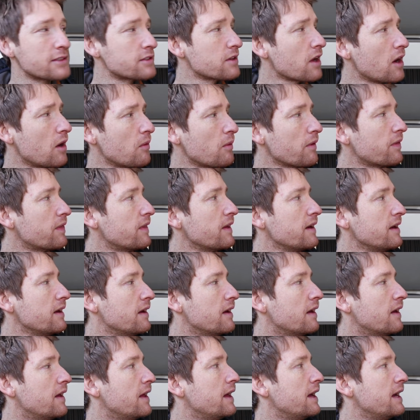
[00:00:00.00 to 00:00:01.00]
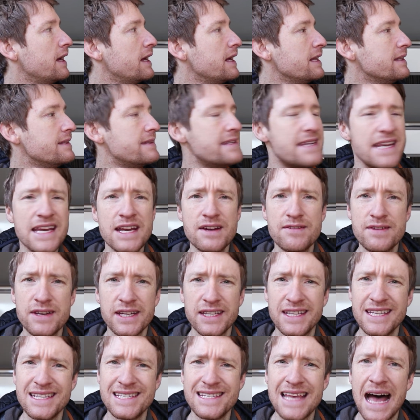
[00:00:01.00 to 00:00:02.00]
I'll start with the
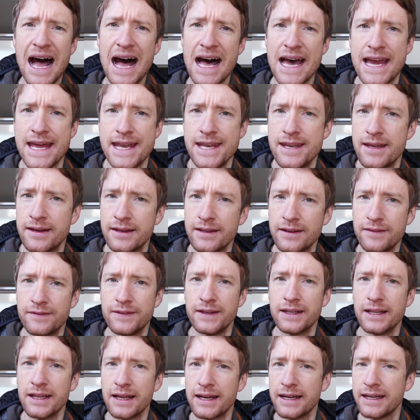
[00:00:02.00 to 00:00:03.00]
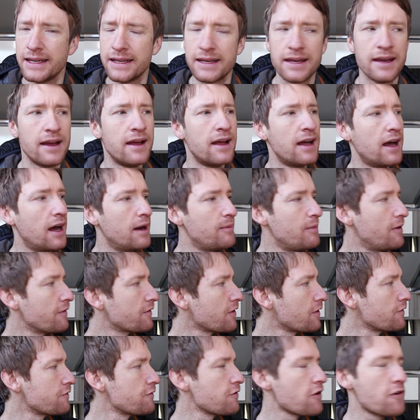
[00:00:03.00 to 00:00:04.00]
interior design, if you like. Um,
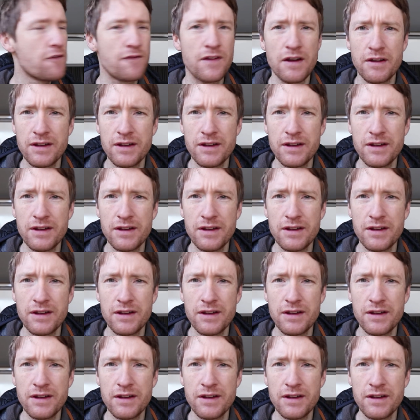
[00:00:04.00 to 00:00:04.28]
I've gone for a